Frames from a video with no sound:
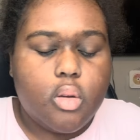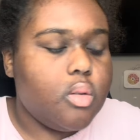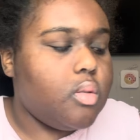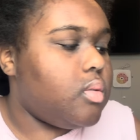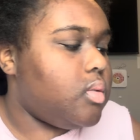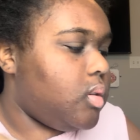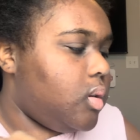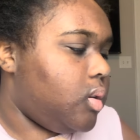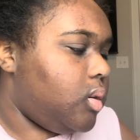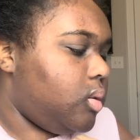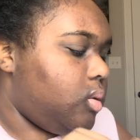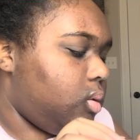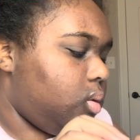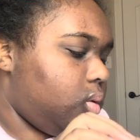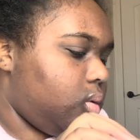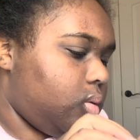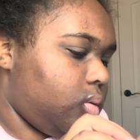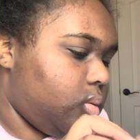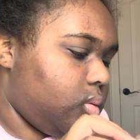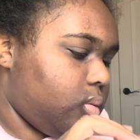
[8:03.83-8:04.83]
So
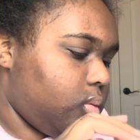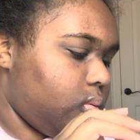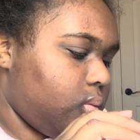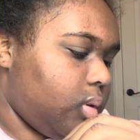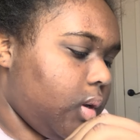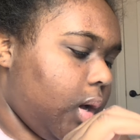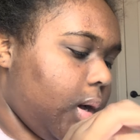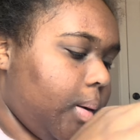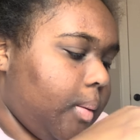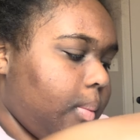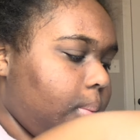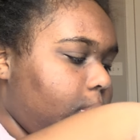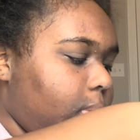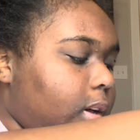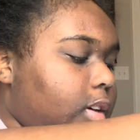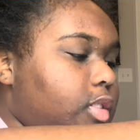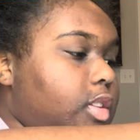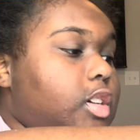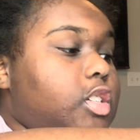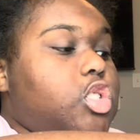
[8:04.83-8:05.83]
yeah,
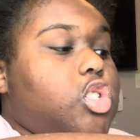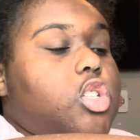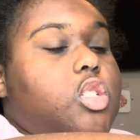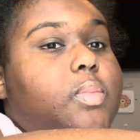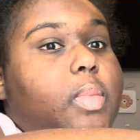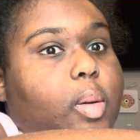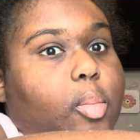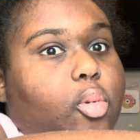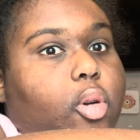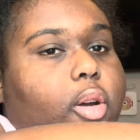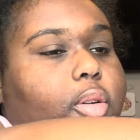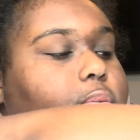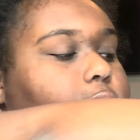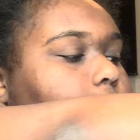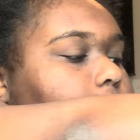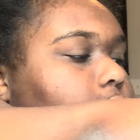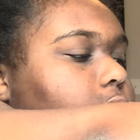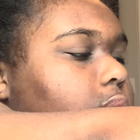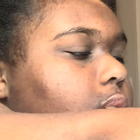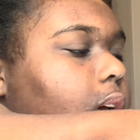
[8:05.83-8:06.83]
that's just my
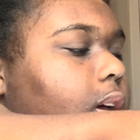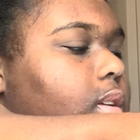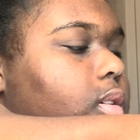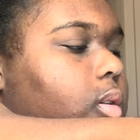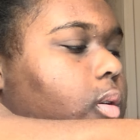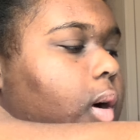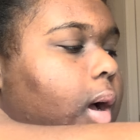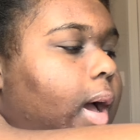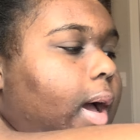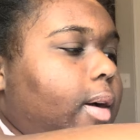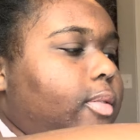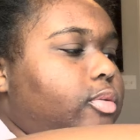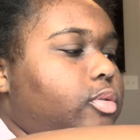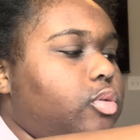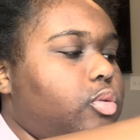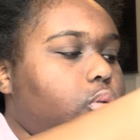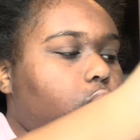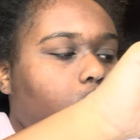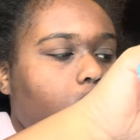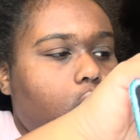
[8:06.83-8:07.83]
preference. I don't have
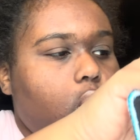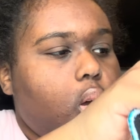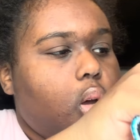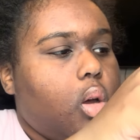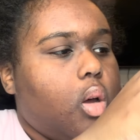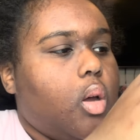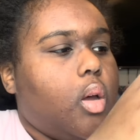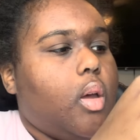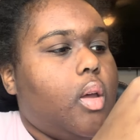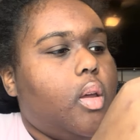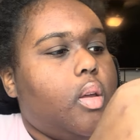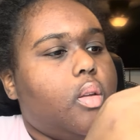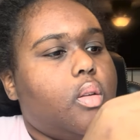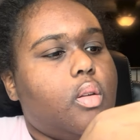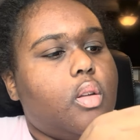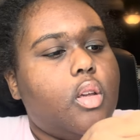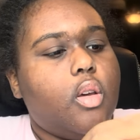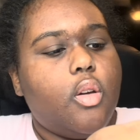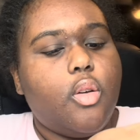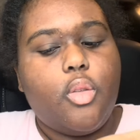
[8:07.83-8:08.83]
to.
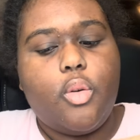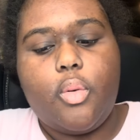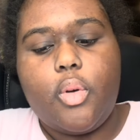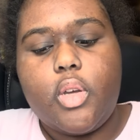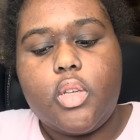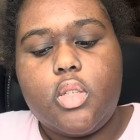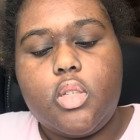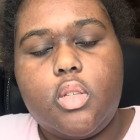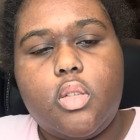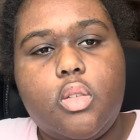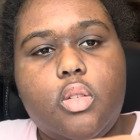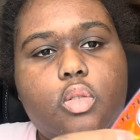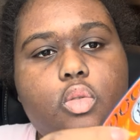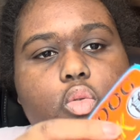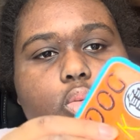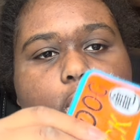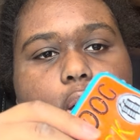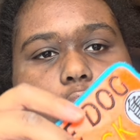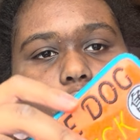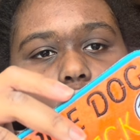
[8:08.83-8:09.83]
And here are the rest to
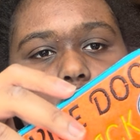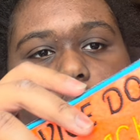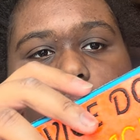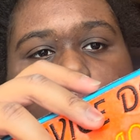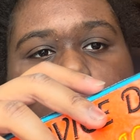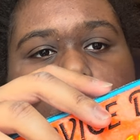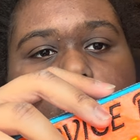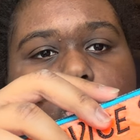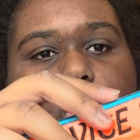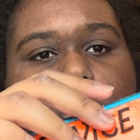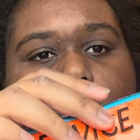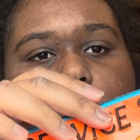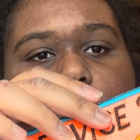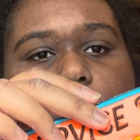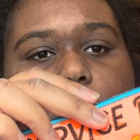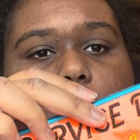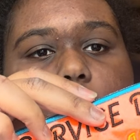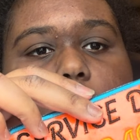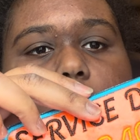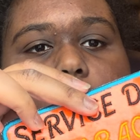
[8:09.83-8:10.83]
match the
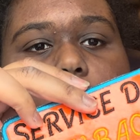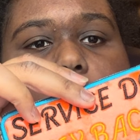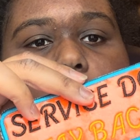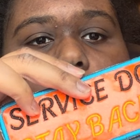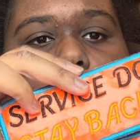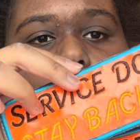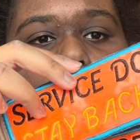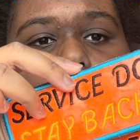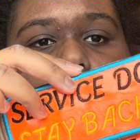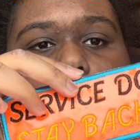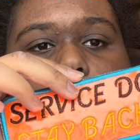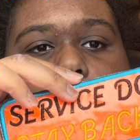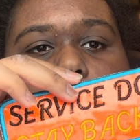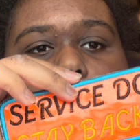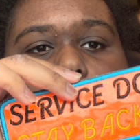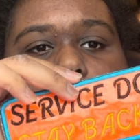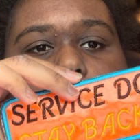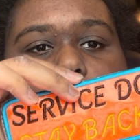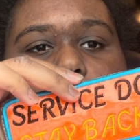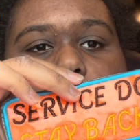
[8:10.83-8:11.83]
DBZ.
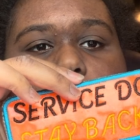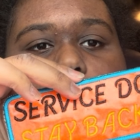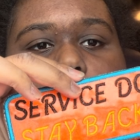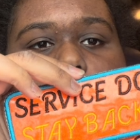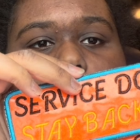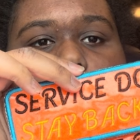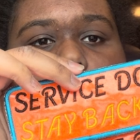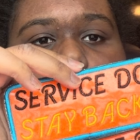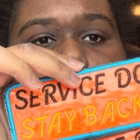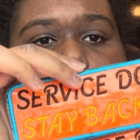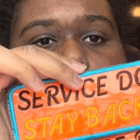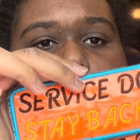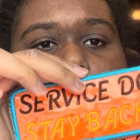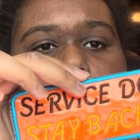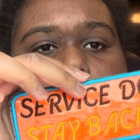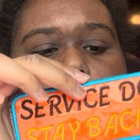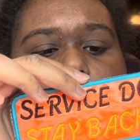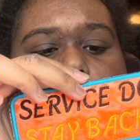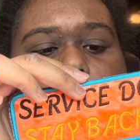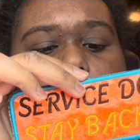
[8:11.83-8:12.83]
This one says stay
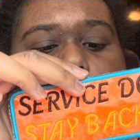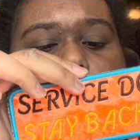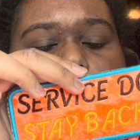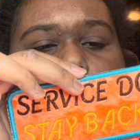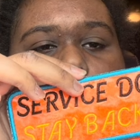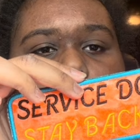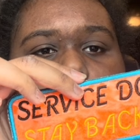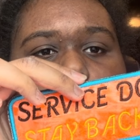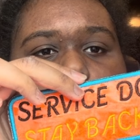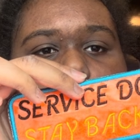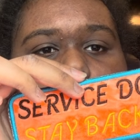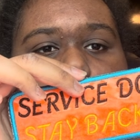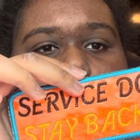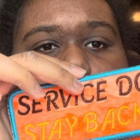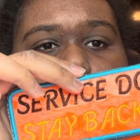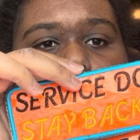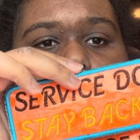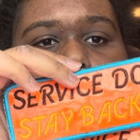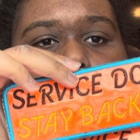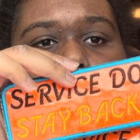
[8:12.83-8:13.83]
back, and that one says
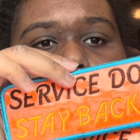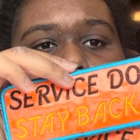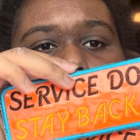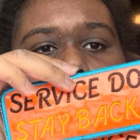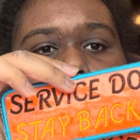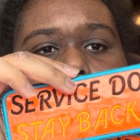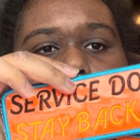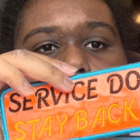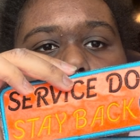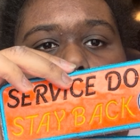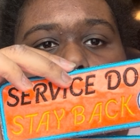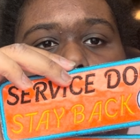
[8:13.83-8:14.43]
I'm working.